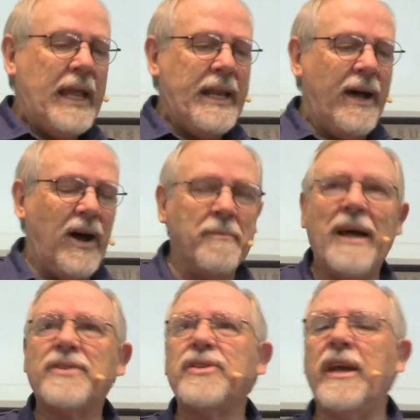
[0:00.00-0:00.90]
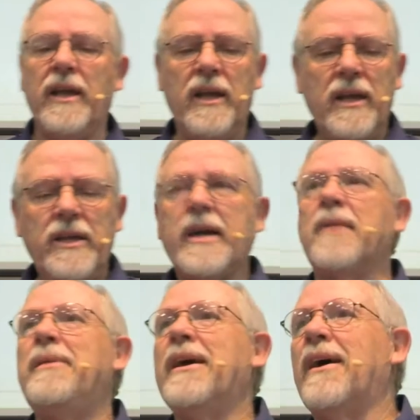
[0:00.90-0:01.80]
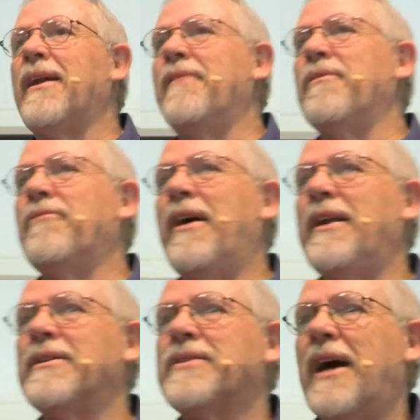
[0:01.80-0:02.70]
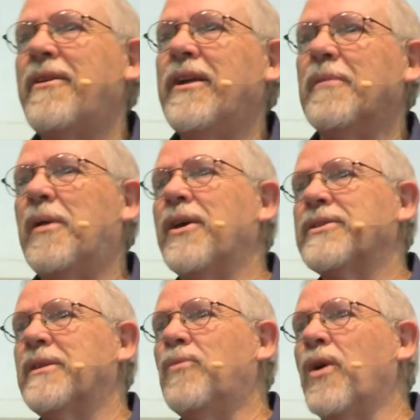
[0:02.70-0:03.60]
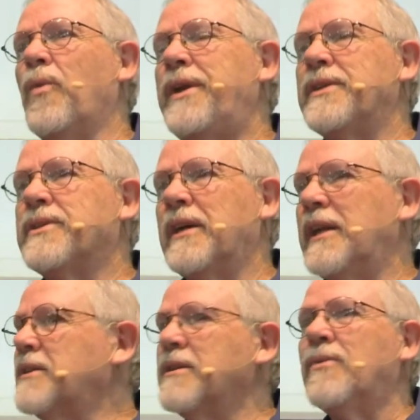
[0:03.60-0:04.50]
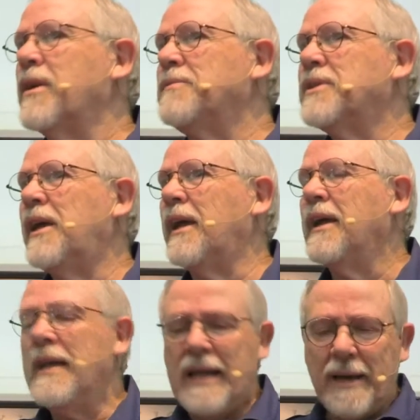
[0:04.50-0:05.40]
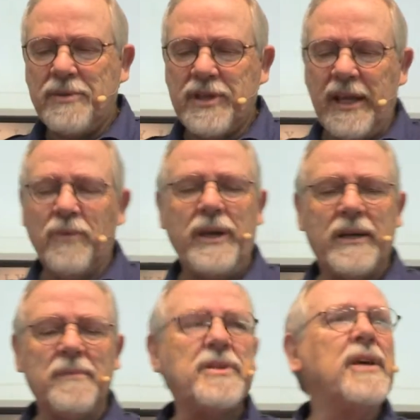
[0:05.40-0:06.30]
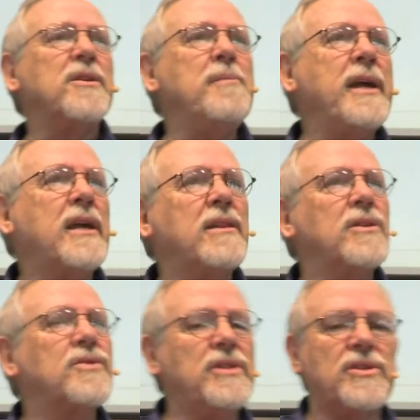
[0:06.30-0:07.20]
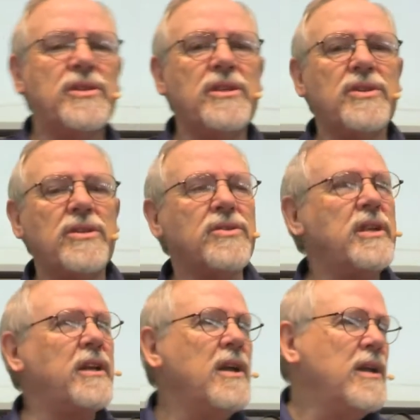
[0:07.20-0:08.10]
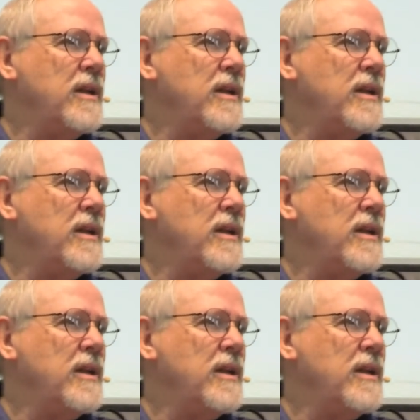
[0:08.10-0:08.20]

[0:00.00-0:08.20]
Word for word: Now, I'm not saying you got to be out every Friday and Saturday at a park somewhere witnessing. That's not what I'm saying. I'm saying when it comes down to making those decisions that